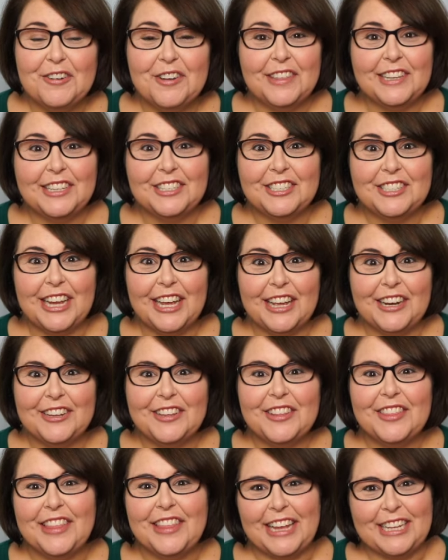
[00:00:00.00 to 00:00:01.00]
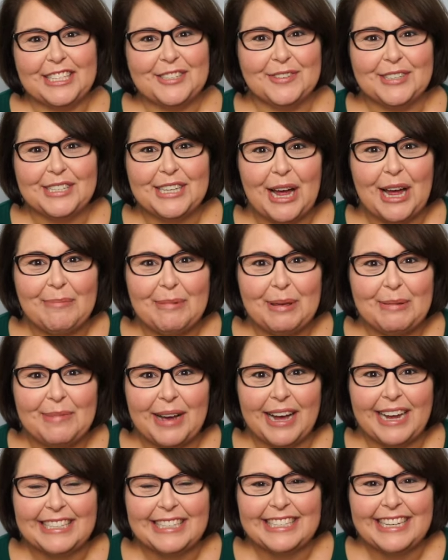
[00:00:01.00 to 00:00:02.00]
to this channel, thanks for stopping
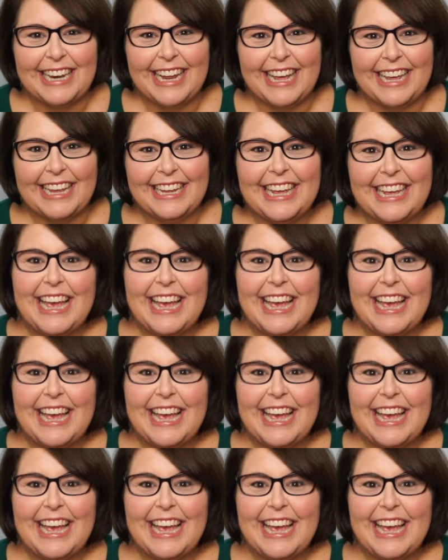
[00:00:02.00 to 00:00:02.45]
by today.